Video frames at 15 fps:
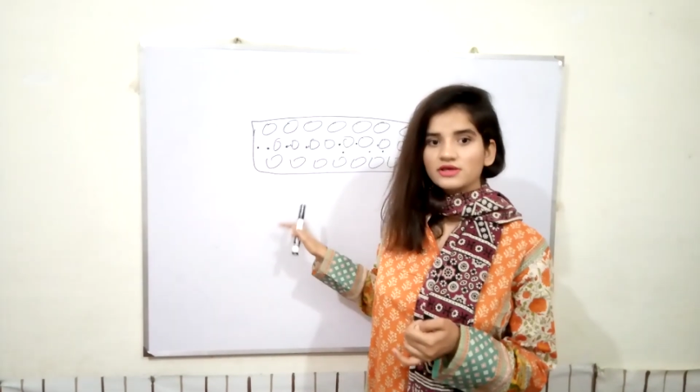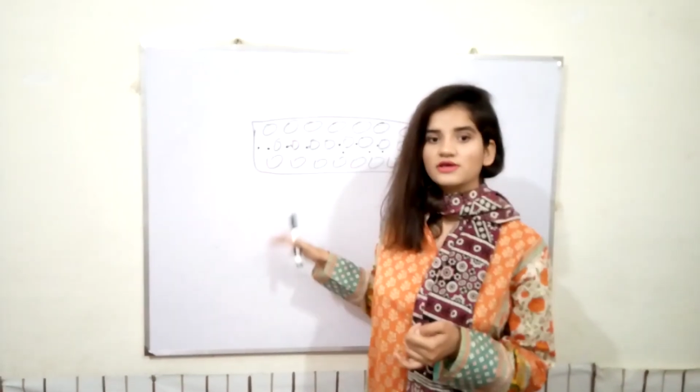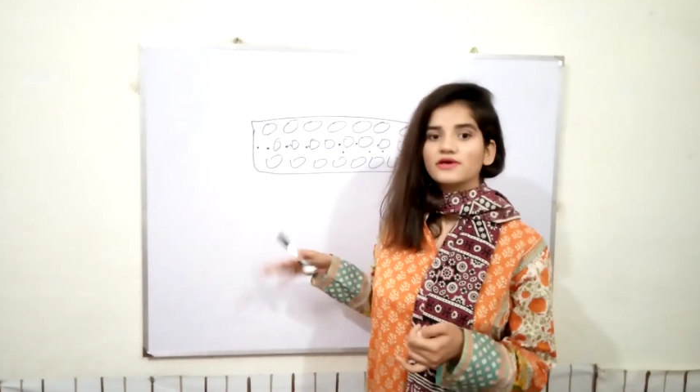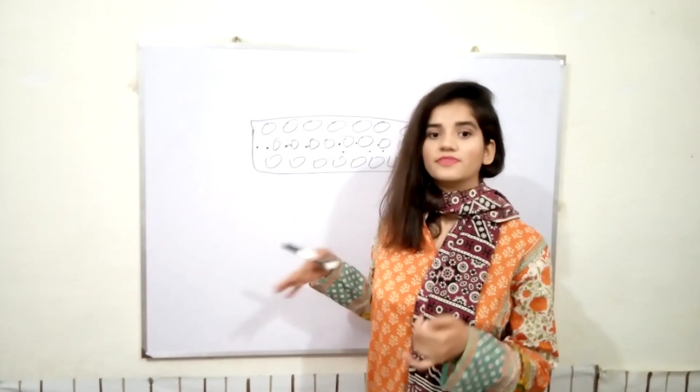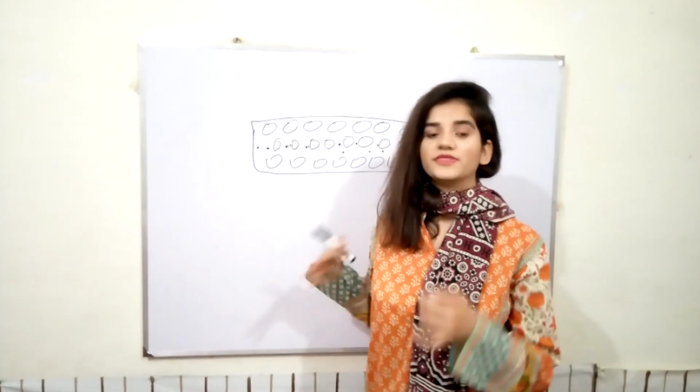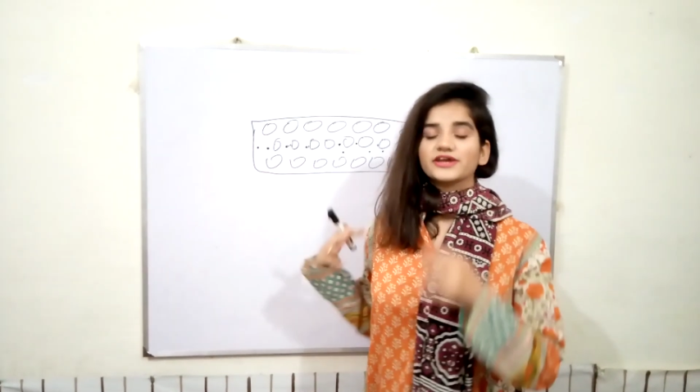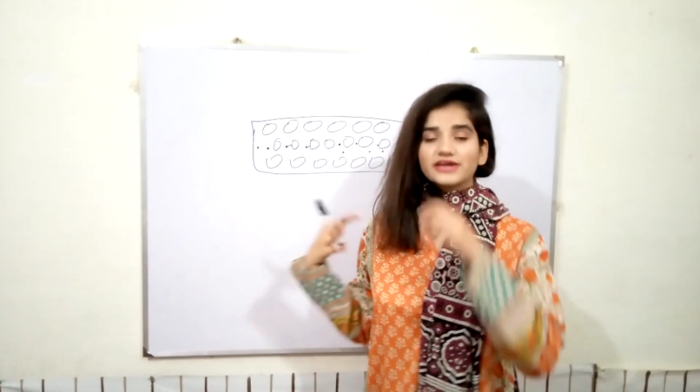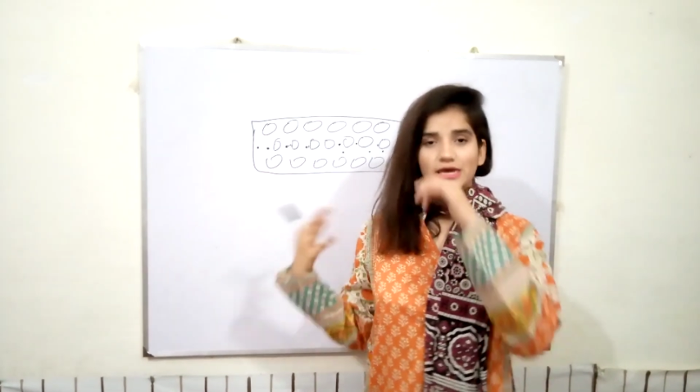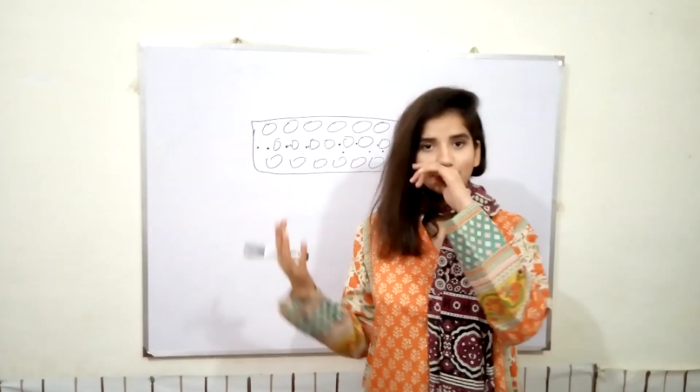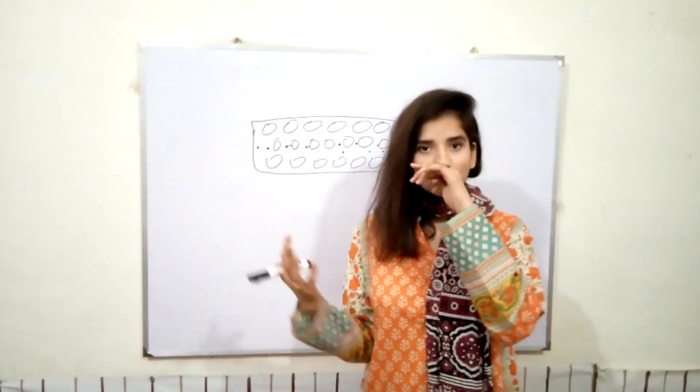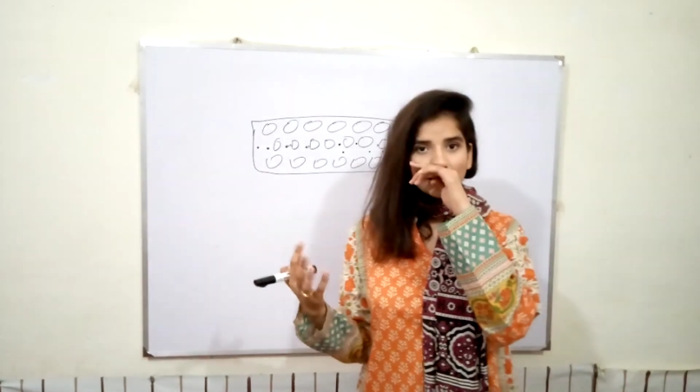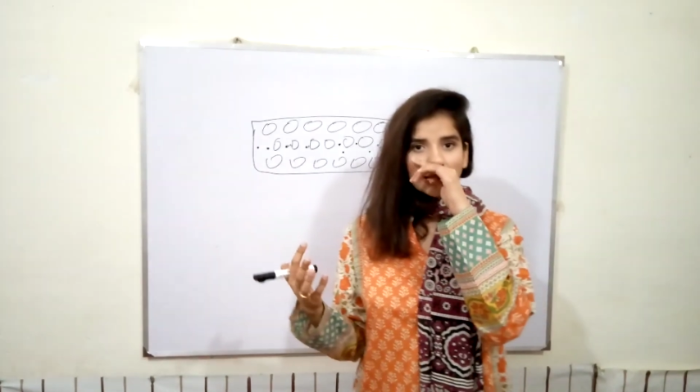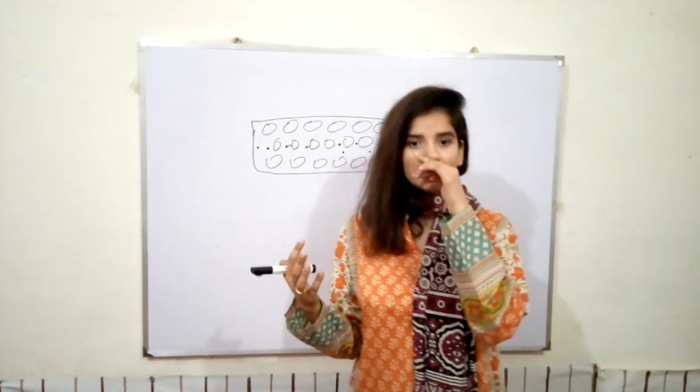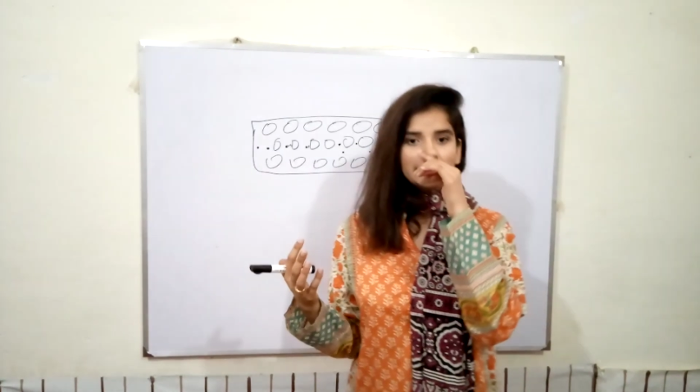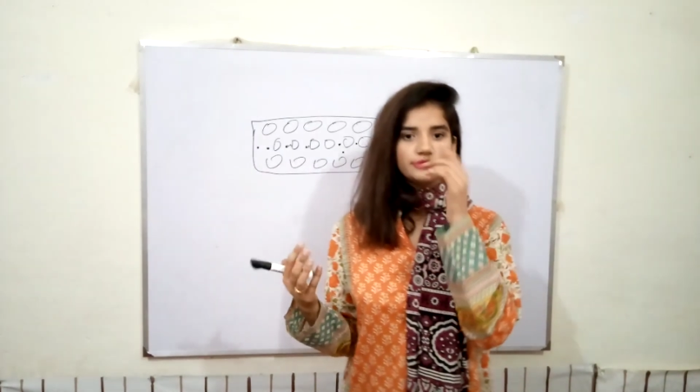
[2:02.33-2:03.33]
There can be
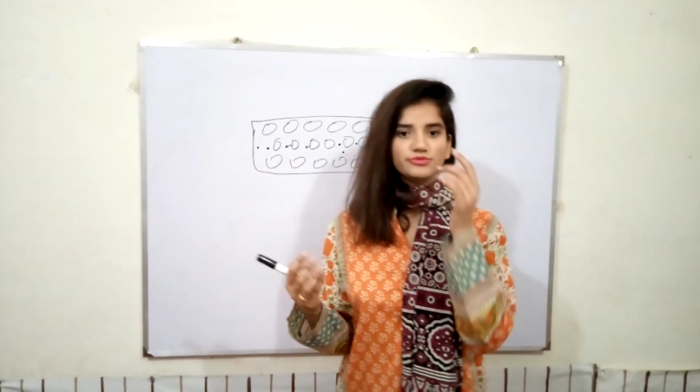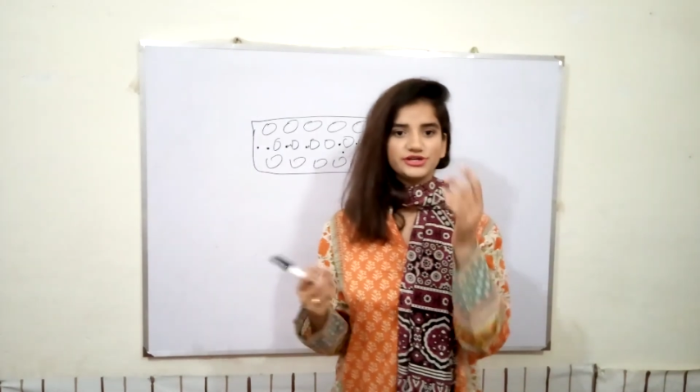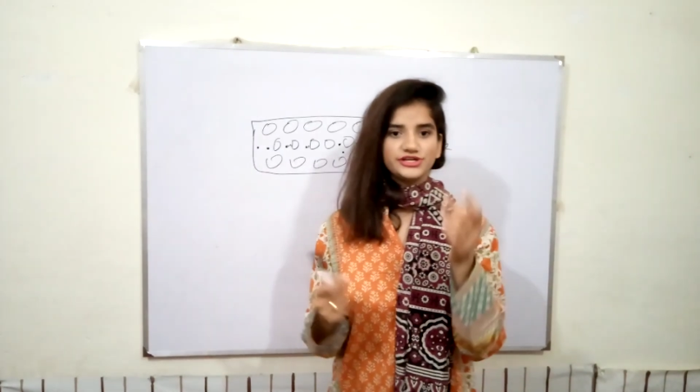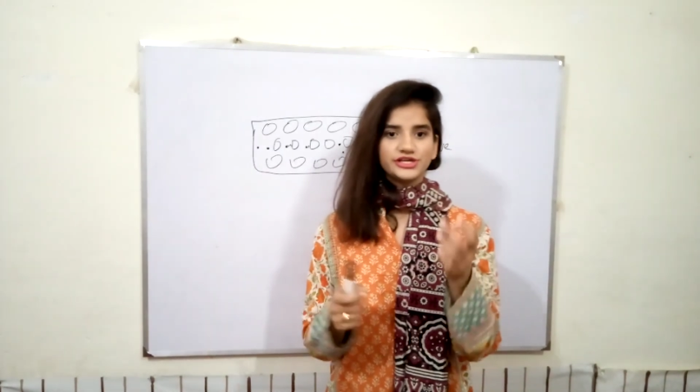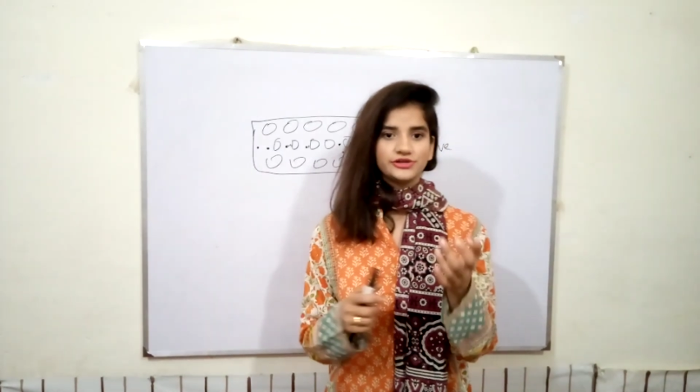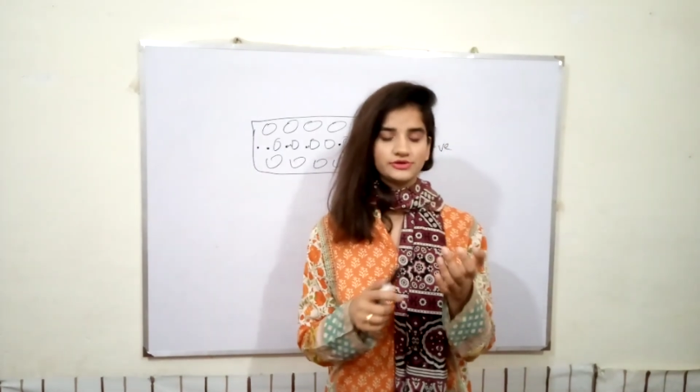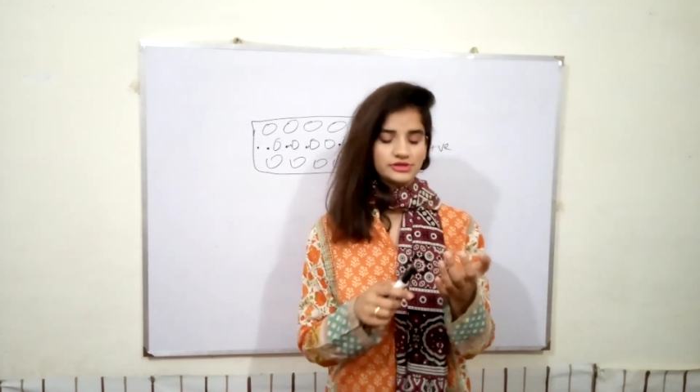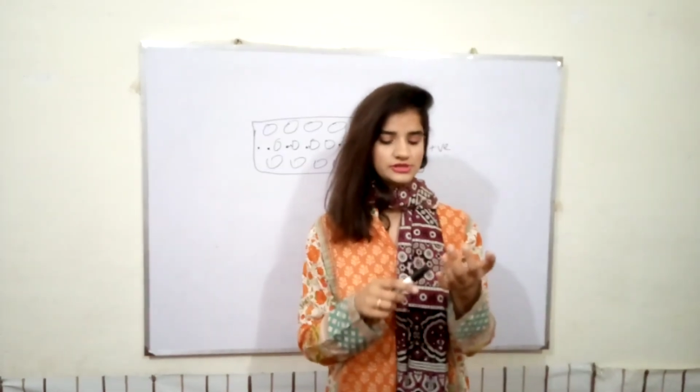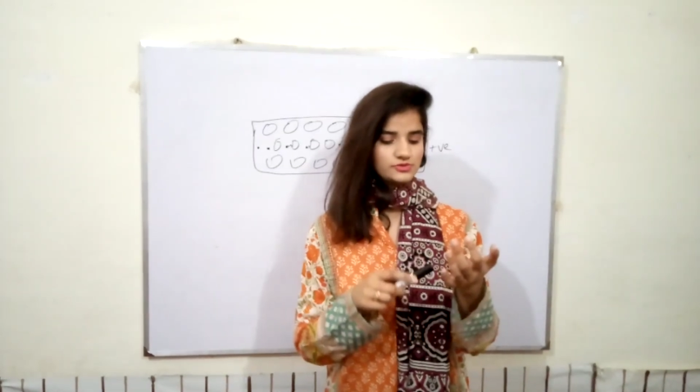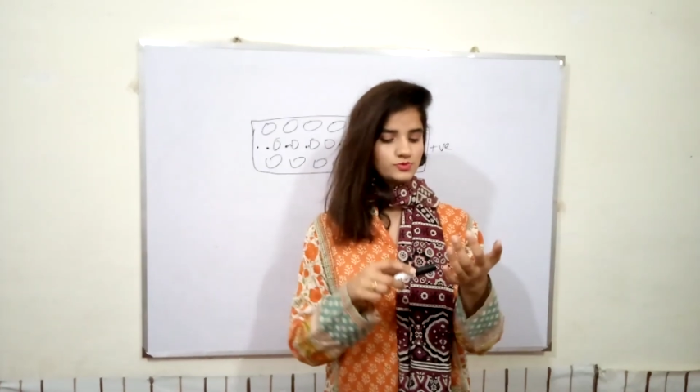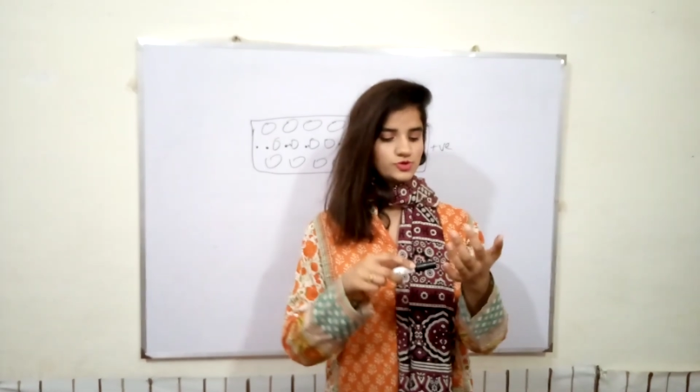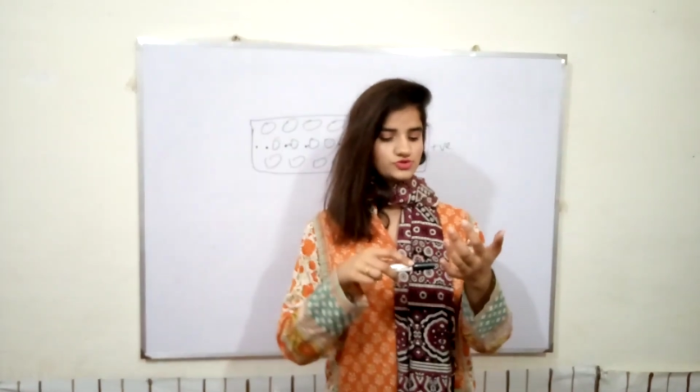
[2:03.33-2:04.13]
any material